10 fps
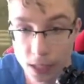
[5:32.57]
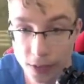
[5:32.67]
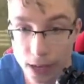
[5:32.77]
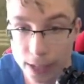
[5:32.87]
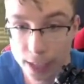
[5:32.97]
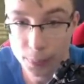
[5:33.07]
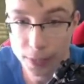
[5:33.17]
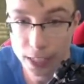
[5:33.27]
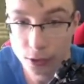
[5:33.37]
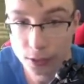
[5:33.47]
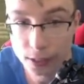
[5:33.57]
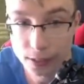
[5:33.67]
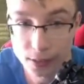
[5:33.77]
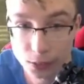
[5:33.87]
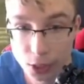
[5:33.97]
If I had helping hand on
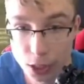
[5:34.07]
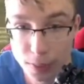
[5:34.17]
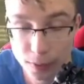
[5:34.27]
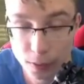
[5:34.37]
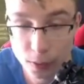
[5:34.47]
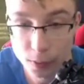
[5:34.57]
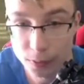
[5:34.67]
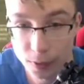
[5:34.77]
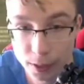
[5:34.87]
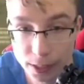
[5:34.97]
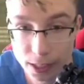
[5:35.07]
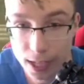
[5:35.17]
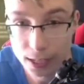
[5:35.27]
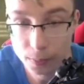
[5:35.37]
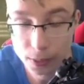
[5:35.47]
this Jigglypuff, I would be very
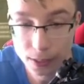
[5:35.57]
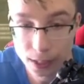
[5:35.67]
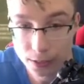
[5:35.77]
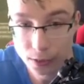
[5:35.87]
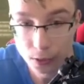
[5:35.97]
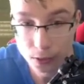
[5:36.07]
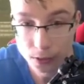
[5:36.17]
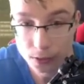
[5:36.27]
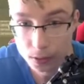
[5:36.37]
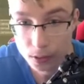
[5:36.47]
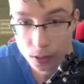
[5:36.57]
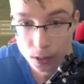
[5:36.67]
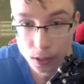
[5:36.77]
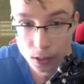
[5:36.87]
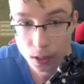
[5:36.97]
glad, but I do not.
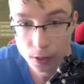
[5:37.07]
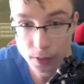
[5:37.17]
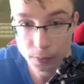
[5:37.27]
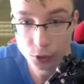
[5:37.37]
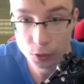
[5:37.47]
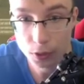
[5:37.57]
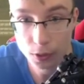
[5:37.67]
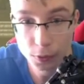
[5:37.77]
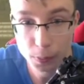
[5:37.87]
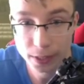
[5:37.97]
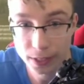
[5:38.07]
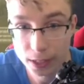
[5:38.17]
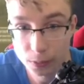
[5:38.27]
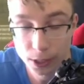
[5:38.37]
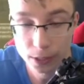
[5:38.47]
So I'm just gonna go for
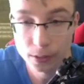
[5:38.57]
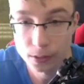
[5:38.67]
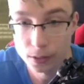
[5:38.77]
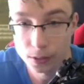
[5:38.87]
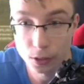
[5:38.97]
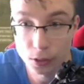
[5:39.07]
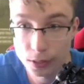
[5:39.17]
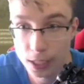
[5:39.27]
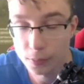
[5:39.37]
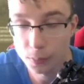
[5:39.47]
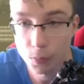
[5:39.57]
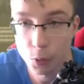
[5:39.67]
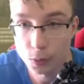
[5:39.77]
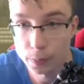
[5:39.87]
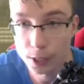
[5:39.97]
Protect with it, to get
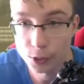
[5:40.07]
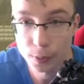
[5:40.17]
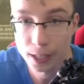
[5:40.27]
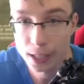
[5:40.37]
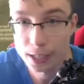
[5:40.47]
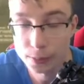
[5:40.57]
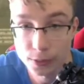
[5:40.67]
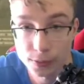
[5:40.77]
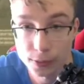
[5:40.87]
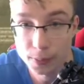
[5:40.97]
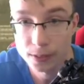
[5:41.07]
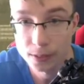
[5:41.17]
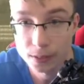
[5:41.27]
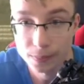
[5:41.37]
more pressure with a Light Switch from it.